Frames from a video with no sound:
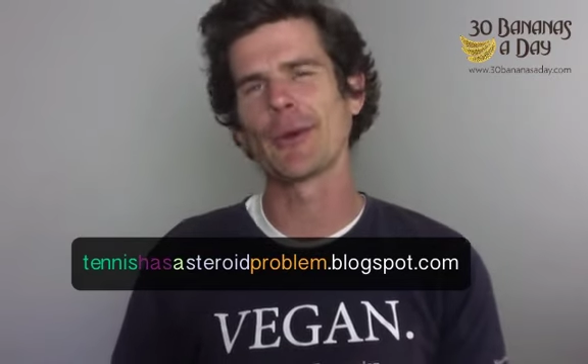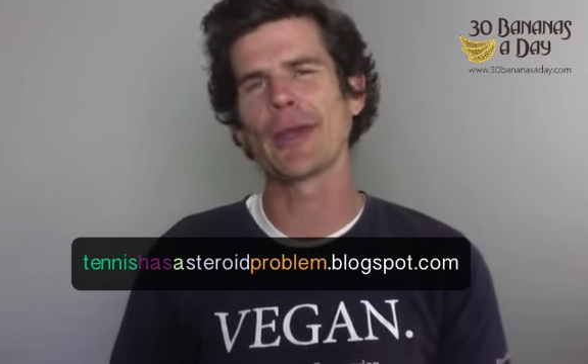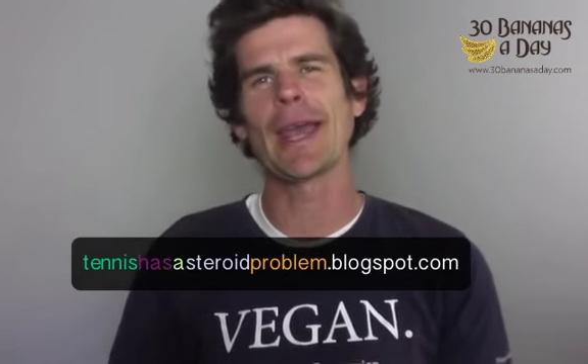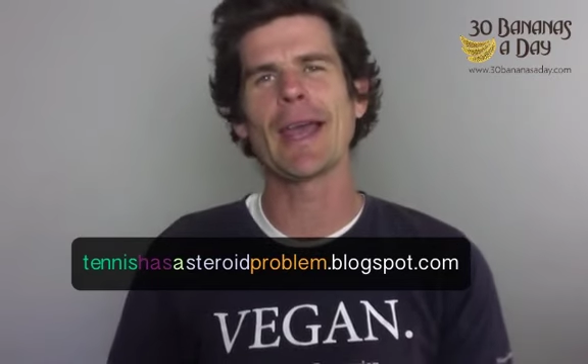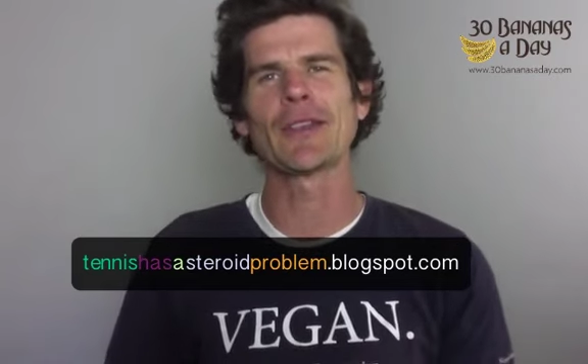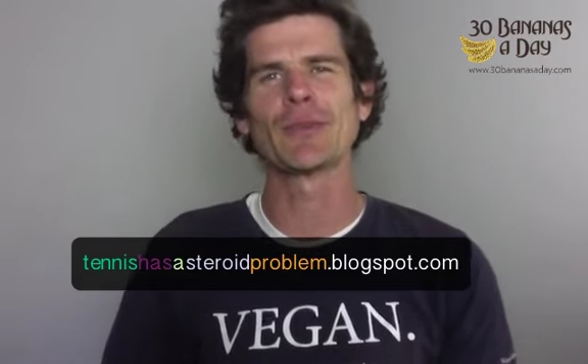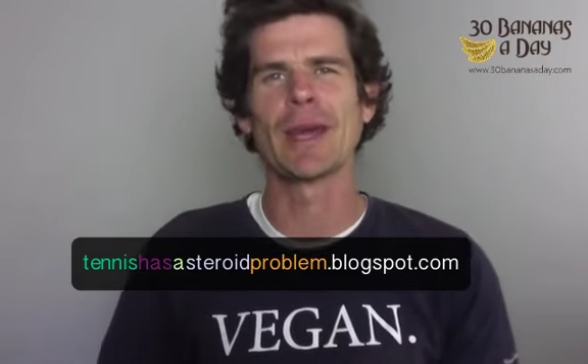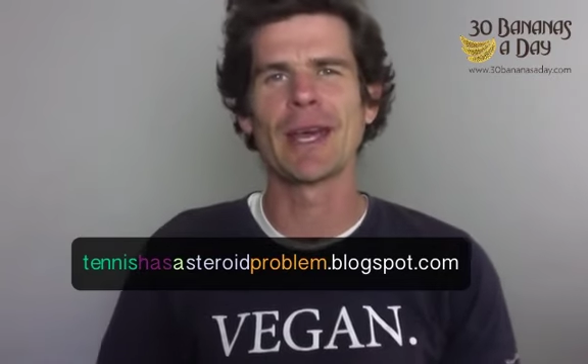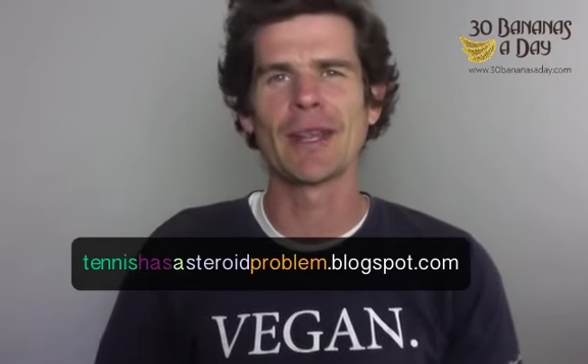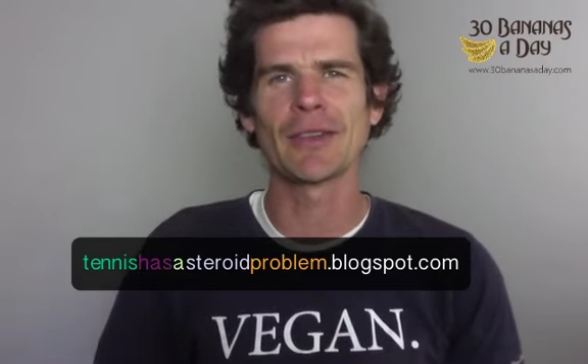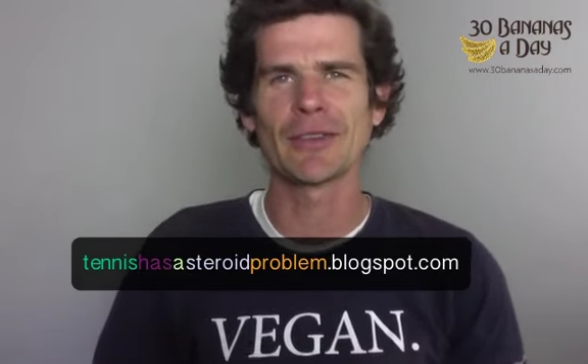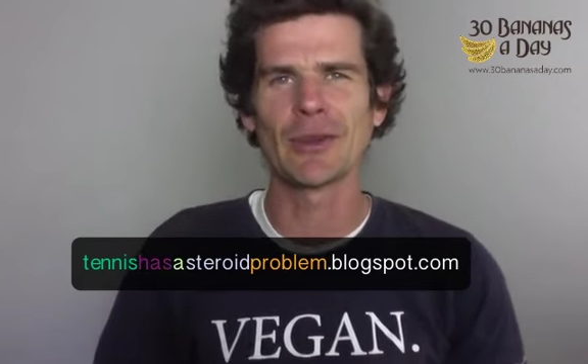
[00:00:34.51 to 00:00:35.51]
Who cares,
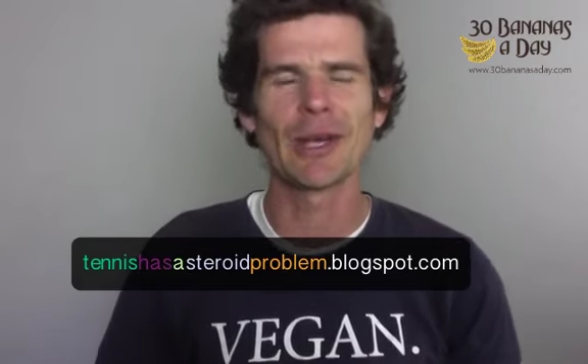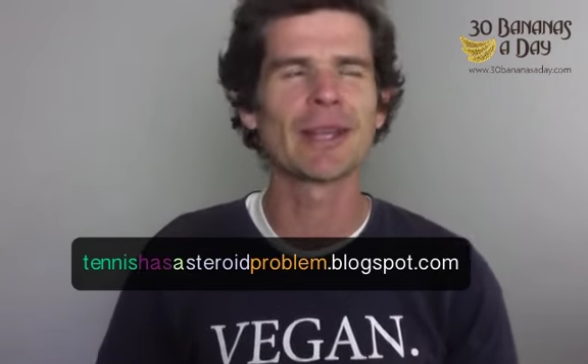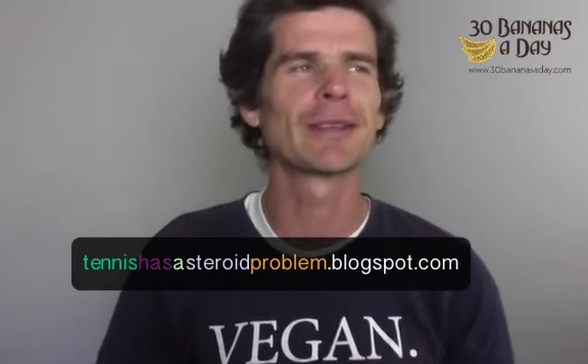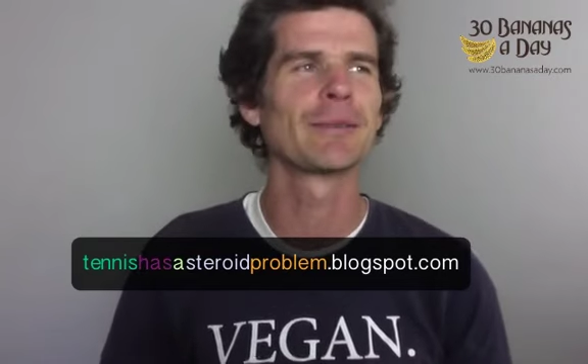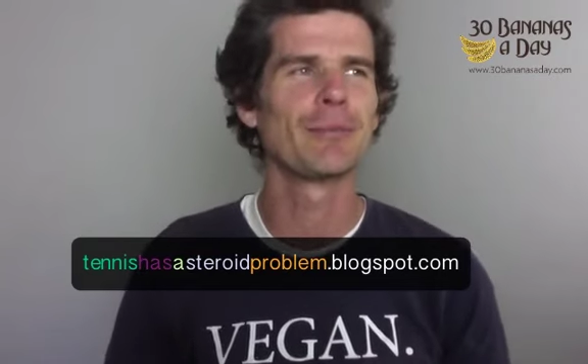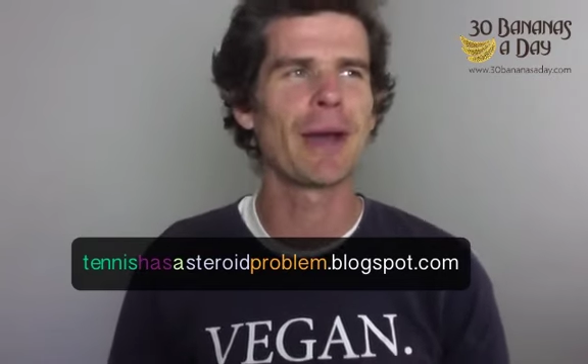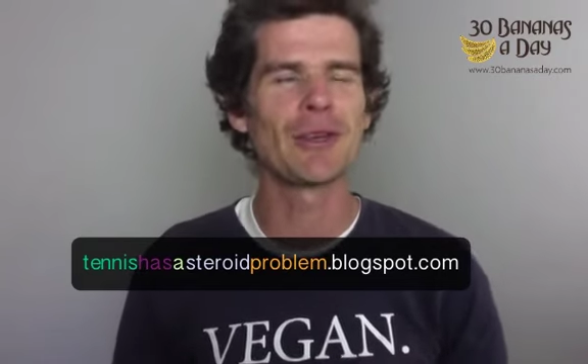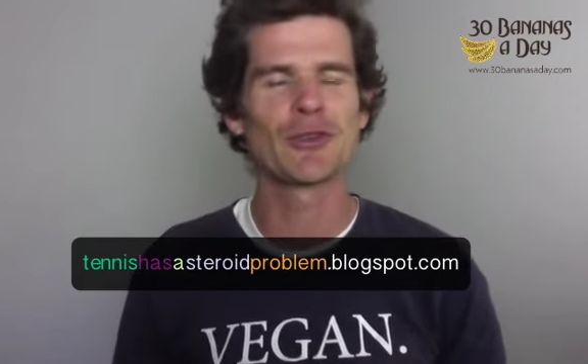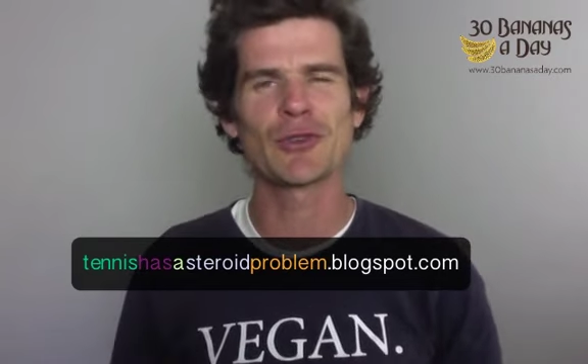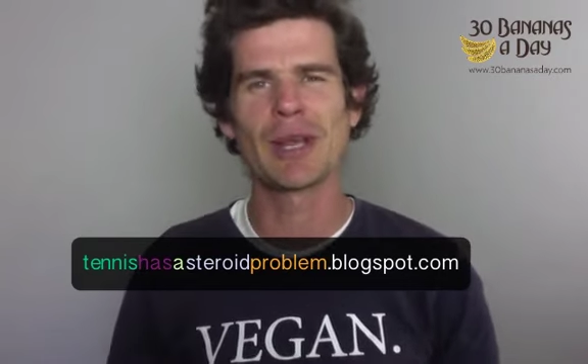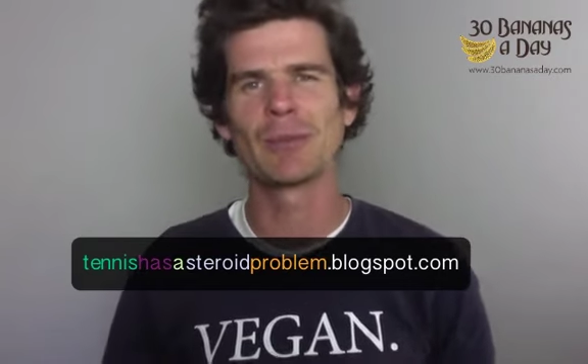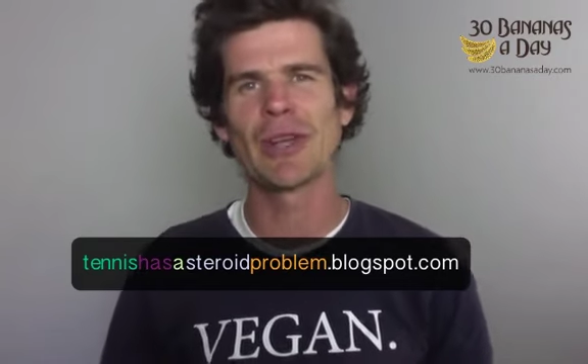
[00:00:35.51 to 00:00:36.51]
man? That's like
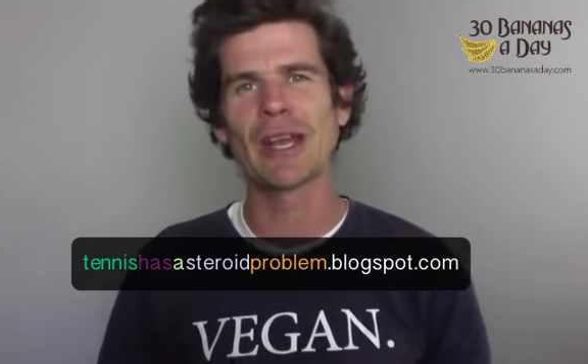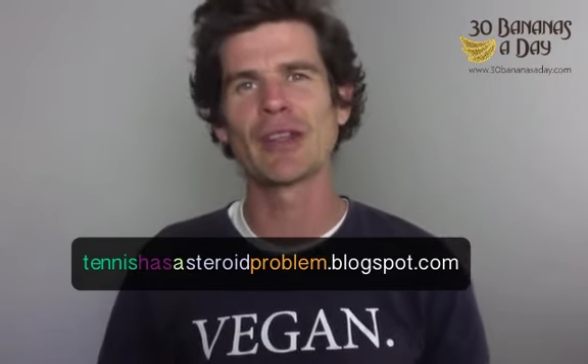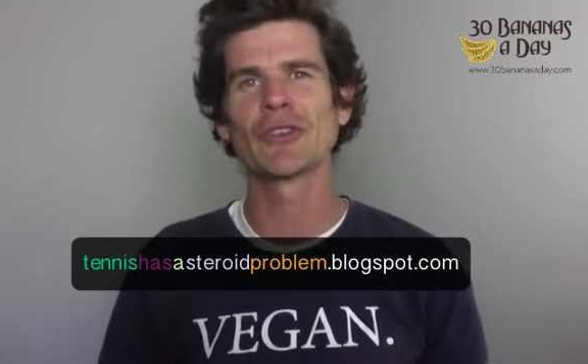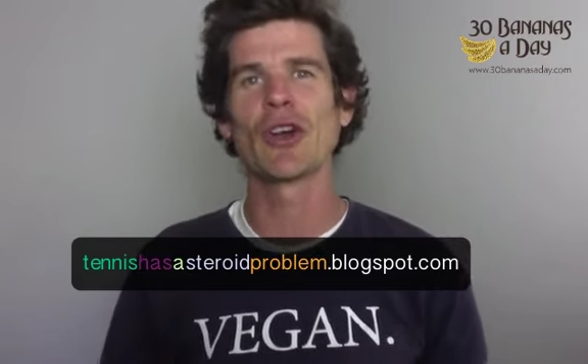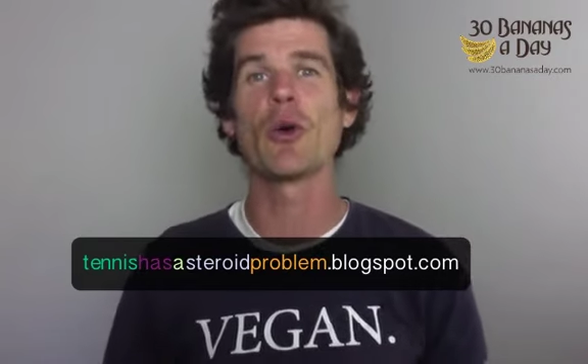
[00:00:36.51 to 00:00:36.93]
mainstream tennis.